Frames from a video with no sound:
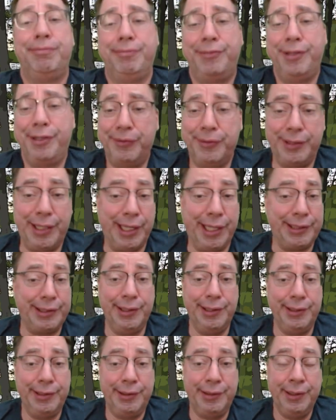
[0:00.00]
It was
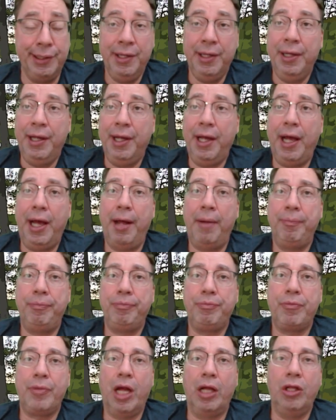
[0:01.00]
excellent.
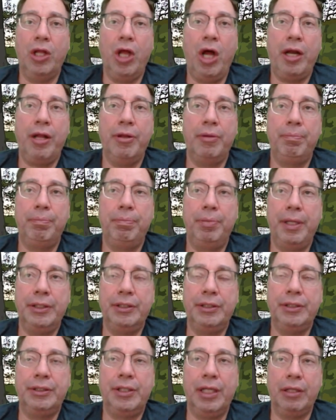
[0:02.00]
A lot of the
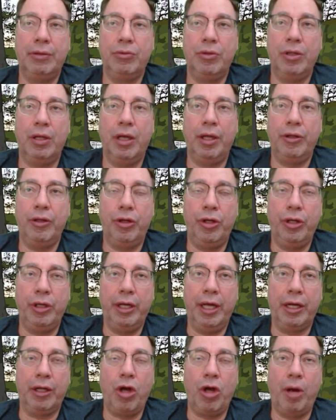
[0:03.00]
places that you can
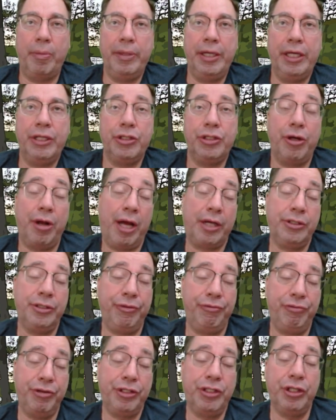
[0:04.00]
get accommodation are actually
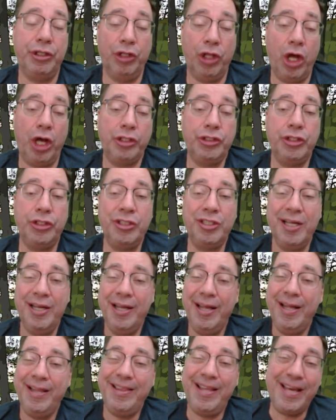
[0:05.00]
fishing lodges.
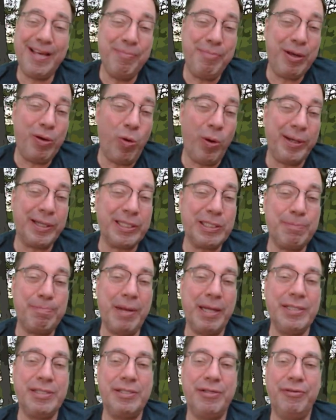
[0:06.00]
They can be quite
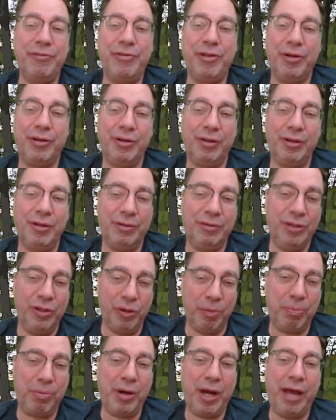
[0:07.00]
expensive. They're
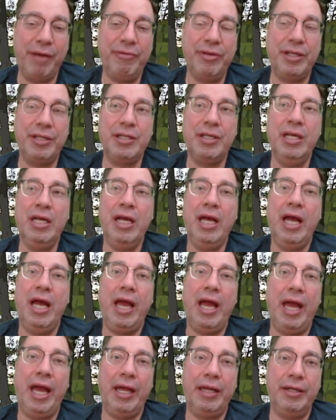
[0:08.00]
private,
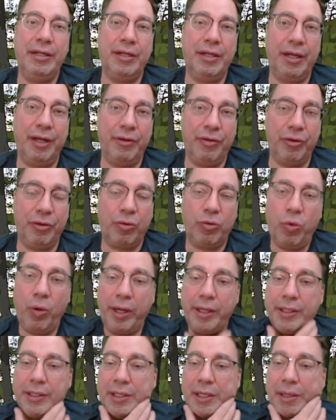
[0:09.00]
and they're
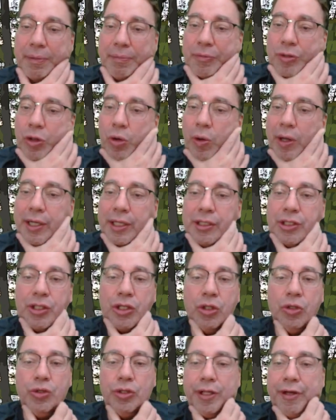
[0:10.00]
quite
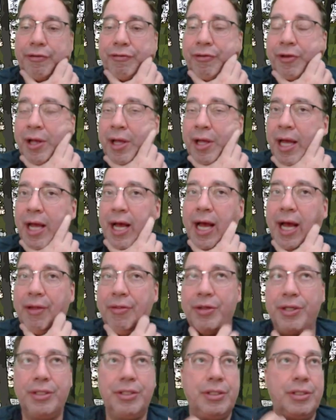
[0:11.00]
exclusive.
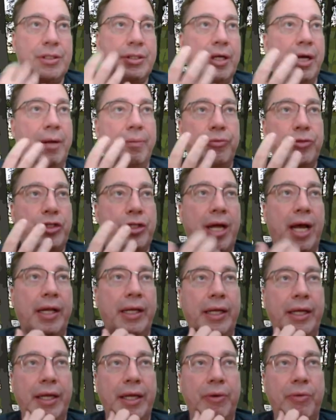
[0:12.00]
This
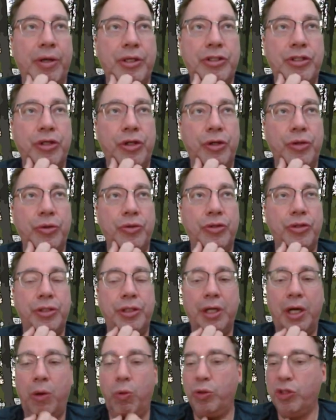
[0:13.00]
Chalet
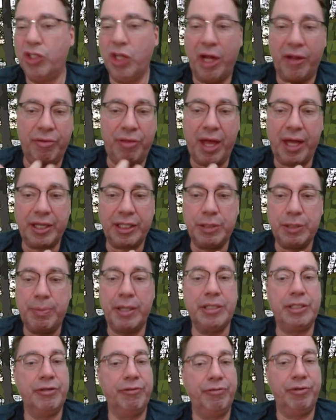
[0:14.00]
Restigouche was not that
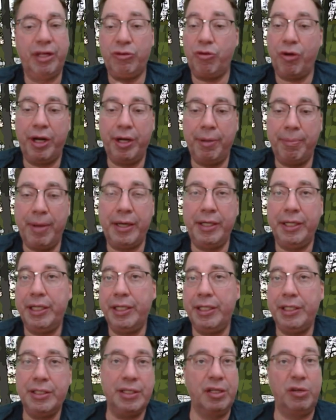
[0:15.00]
expensive, great
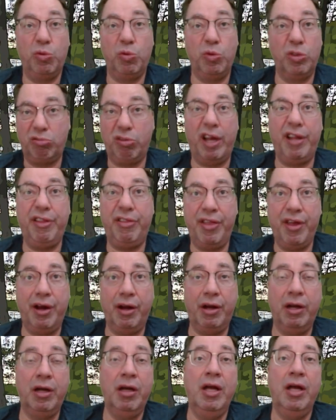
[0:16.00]
amenities, and it was right
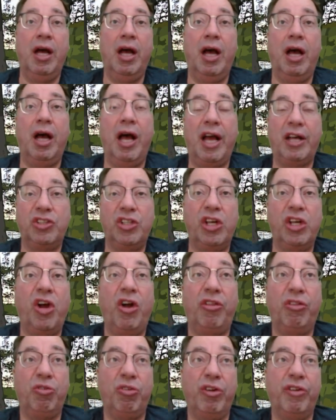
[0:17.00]
there, actually
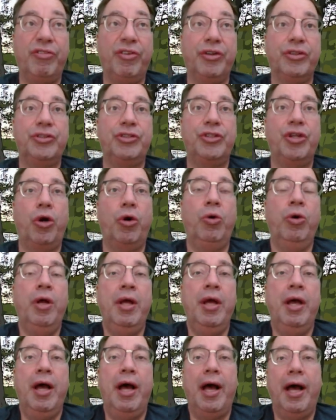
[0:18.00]
on the river. So
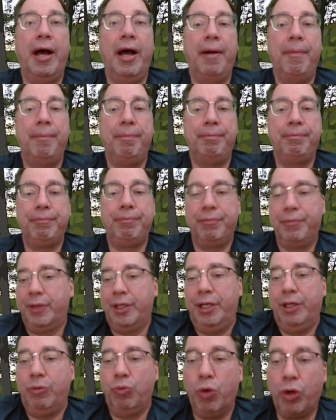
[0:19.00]

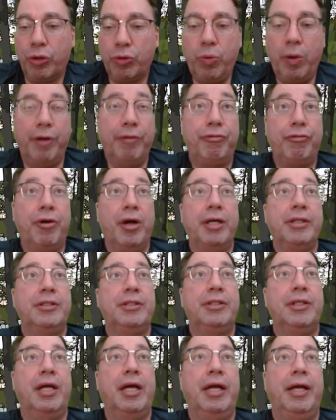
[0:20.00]
it worked well for
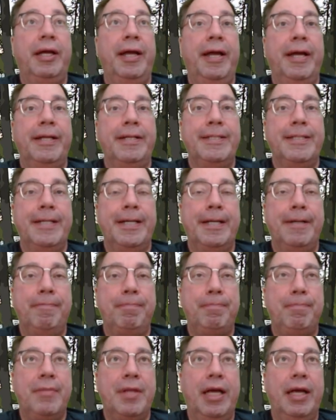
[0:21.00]
us, and
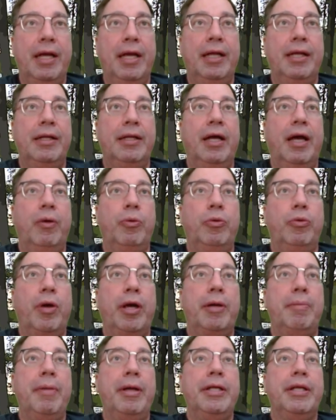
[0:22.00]
I would
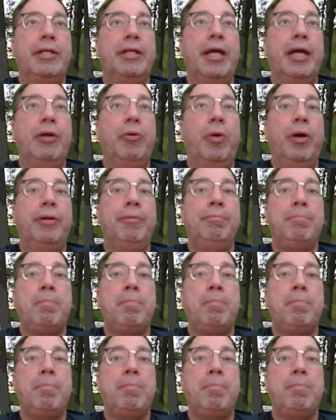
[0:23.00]
recommend it to anyone.